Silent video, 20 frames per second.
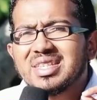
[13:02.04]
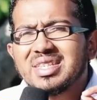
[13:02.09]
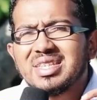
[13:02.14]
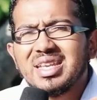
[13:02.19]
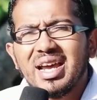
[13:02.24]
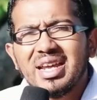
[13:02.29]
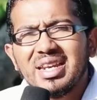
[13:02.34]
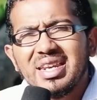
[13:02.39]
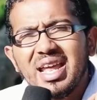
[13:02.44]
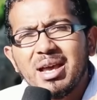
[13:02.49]

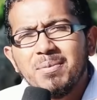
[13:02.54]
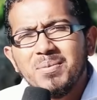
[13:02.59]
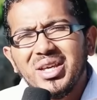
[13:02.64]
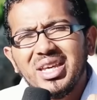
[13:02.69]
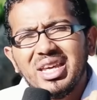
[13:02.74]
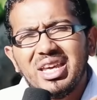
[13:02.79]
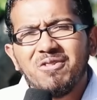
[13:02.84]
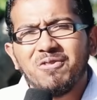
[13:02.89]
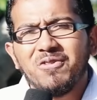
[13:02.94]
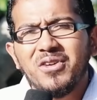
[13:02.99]

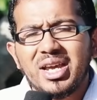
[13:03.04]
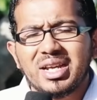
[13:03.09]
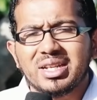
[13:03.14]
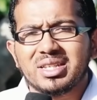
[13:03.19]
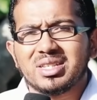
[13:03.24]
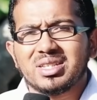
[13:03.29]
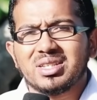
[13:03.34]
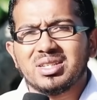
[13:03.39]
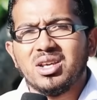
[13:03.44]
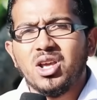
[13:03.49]
dynamic
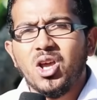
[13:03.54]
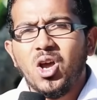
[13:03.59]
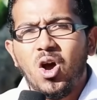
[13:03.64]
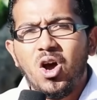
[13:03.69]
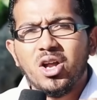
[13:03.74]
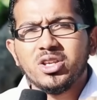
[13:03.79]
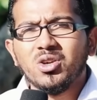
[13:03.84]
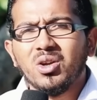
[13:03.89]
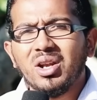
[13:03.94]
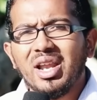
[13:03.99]
effects
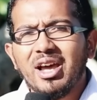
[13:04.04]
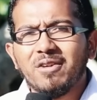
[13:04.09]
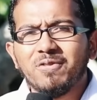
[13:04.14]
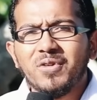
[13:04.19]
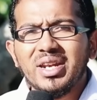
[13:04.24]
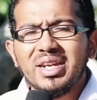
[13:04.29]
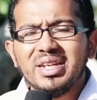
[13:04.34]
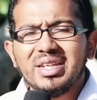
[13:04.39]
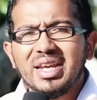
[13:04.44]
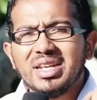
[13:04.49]
on your life,
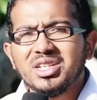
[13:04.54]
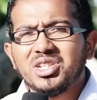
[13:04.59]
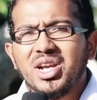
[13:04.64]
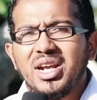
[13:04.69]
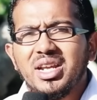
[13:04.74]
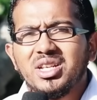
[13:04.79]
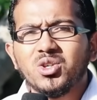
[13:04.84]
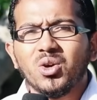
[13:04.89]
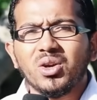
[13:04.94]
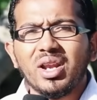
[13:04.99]
and it can
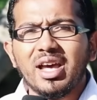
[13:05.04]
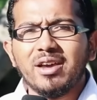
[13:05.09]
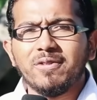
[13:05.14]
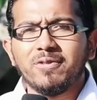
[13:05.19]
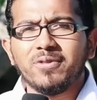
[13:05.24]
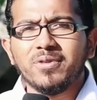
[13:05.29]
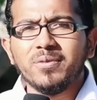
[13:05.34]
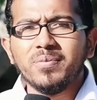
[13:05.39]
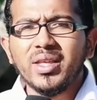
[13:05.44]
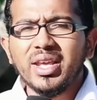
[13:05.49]
change your life.
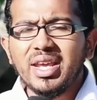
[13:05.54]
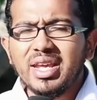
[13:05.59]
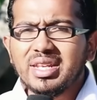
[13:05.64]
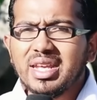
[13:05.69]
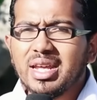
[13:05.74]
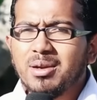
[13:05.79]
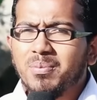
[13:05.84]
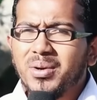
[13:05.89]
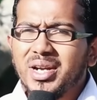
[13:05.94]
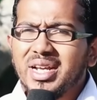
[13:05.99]
It
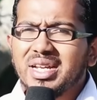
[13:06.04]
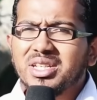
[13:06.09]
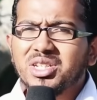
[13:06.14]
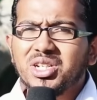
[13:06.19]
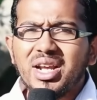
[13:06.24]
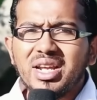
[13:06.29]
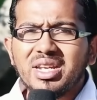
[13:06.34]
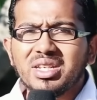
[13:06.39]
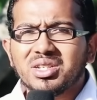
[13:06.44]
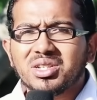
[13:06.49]
can bring a
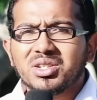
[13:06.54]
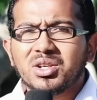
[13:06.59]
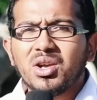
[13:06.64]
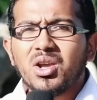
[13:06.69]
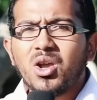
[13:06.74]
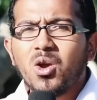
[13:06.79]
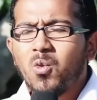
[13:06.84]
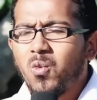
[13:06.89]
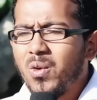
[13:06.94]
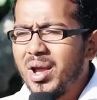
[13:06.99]
change
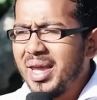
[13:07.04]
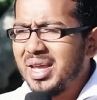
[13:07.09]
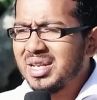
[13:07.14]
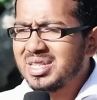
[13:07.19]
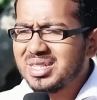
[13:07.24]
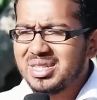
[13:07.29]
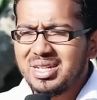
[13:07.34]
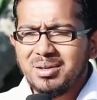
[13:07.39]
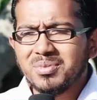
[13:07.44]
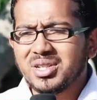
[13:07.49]
where
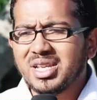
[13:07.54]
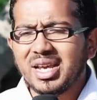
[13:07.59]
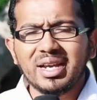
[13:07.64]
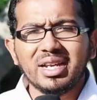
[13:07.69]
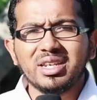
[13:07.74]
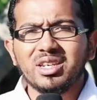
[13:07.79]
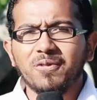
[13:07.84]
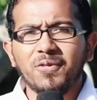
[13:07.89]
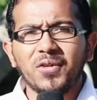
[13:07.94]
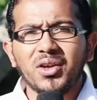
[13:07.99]
it seems like
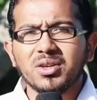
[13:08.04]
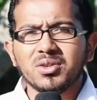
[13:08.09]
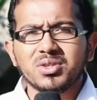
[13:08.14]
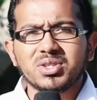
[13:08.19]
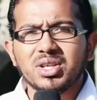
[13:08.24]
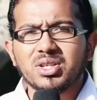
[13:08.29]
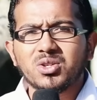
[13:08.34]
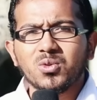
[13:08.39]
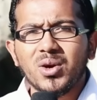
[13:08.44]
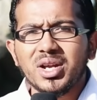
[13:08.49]
a difficult
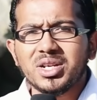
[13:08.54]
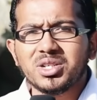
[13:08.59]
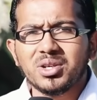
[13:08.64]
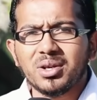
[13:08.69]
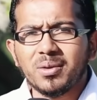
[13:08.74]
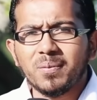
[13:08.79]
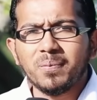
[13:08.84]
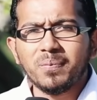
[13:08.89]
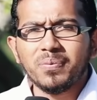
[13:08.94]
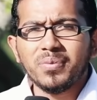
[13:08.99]

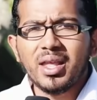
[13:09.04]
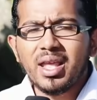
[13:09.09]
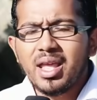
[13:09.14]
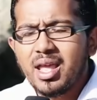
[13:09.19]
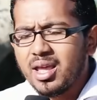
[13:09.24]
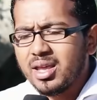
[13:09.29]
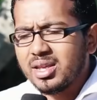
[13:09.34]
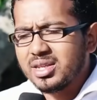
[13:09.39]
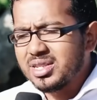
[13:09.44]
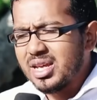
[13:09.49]
situation.
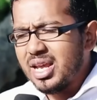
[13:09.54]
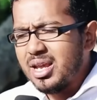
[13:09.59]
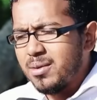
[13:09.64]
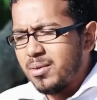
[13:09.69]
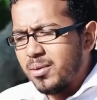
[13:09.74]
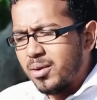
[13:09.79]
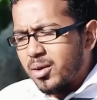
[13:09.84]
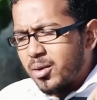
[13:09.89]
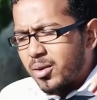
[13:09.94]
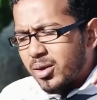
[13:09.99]
Say,
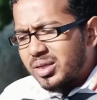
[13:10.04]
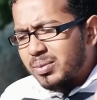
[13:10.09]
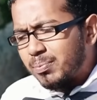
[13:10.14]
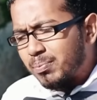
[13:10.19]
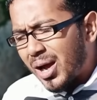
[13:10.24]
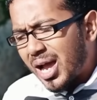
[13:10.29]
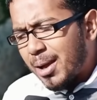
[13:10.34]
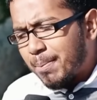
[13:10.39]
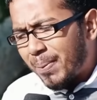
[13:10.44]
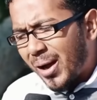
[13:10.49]

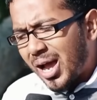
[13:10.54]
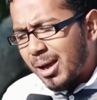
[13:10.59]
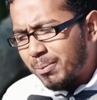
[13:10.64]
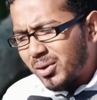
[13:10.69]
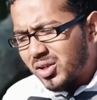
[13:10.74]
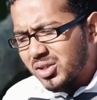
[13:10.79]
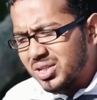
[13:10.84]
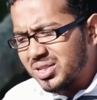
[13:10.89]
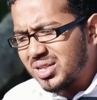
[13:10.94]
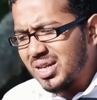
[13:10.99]
my
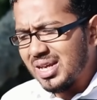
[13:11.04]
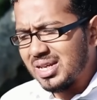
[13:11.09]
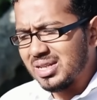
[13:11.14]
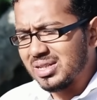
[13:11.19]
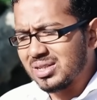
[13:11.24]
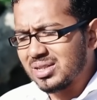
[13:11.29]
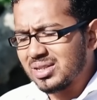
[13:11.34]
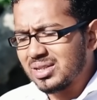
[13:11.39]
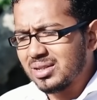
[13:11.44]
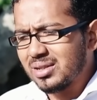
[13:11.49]
Bible
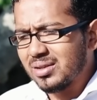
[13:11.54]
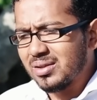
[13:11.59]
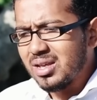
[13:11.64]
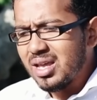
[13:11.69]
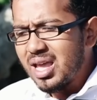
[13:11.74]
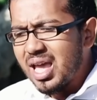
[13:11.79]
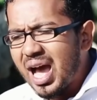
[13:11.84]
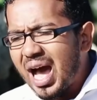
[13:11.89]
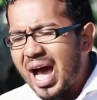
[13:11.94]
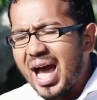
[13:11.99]
says,
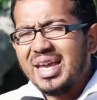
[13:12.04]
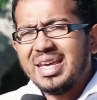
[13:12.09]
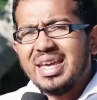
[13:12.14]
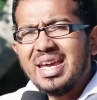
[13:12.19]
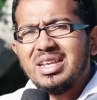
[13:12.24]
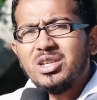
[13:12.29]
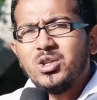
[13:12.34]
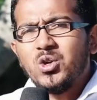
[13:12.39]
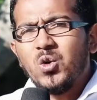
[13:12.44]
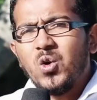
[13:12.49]
I
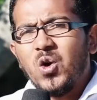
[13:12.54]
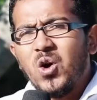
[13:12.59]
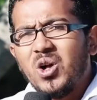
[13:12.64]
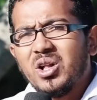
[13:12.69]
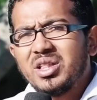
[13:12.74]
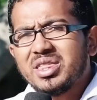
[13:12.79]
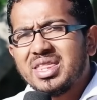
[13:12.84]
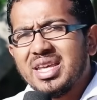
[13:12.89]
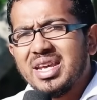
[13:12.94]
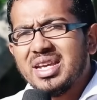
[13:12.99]
can do
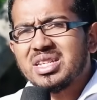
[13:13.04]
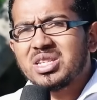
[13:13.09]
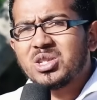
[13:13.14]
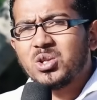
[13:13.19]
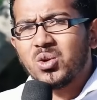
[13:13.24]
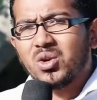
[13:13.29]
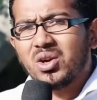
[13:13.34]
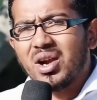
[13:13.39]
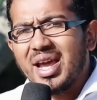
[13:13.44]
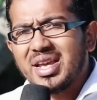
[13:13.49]
all things
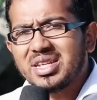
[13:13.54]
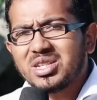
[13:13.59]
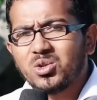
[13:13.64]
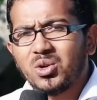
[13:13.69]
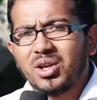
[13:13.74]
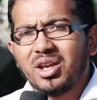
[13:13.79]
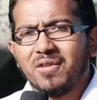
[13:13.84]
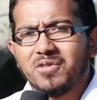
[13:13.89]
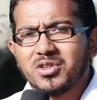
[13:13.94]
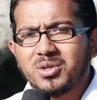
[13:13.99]
through Christ
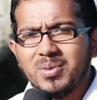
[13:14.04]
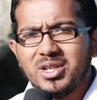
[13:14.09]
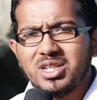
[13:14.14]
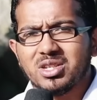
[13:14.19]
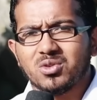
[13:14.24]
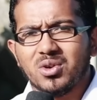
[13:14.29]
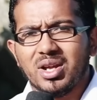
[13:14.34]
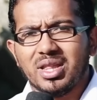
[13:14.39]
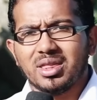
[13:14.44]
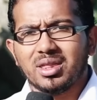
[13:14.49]
who gives me
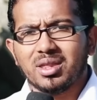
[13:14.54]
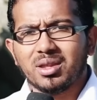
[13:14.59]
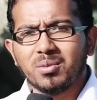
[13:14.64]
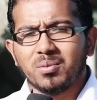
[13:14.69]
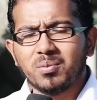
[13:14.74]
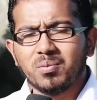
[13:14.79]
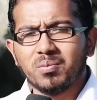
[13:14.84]
strength.